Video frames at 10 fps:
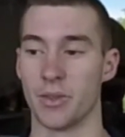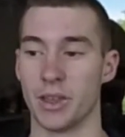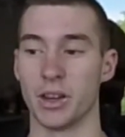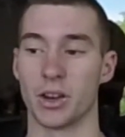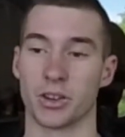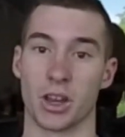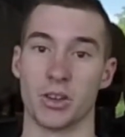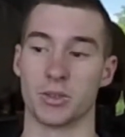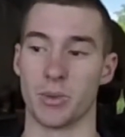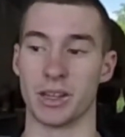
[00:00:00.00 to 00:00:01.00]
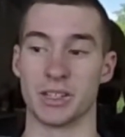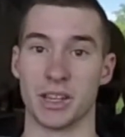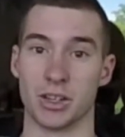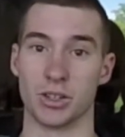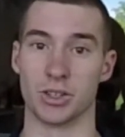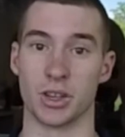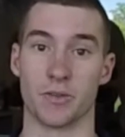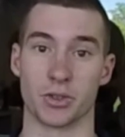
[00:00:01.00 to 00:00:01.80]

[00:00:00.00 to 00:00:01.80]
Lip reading: then undergoes many stages of